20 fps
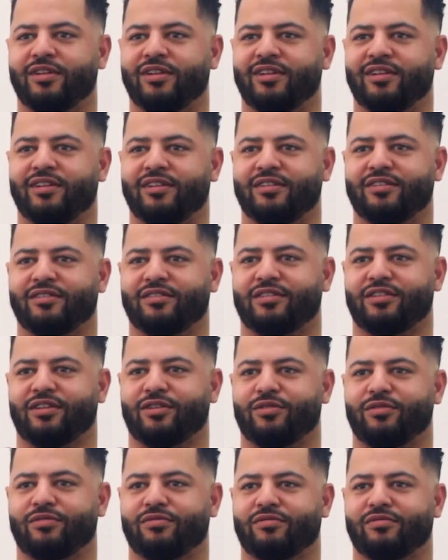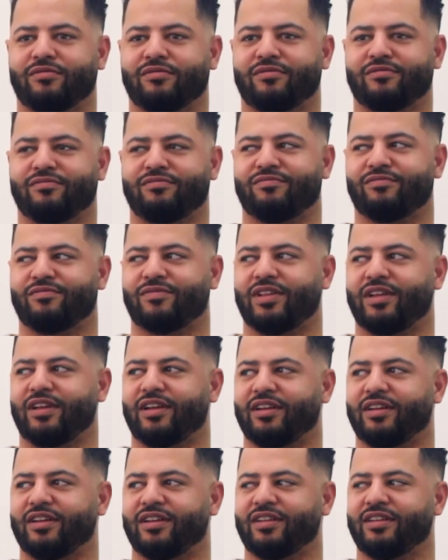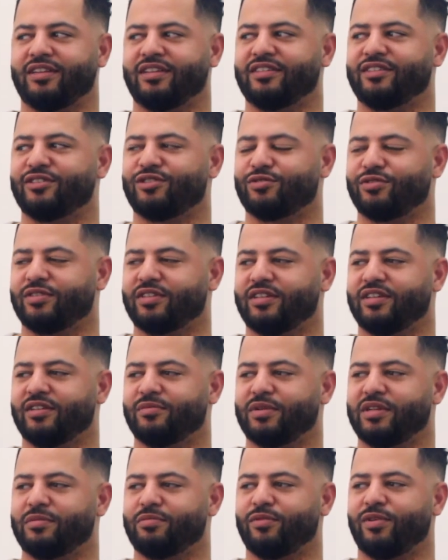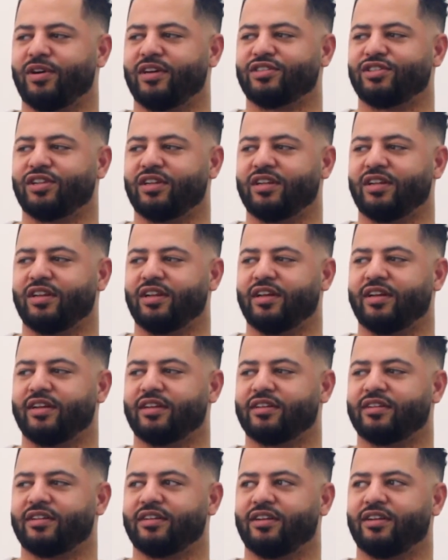an industry that people actually are like,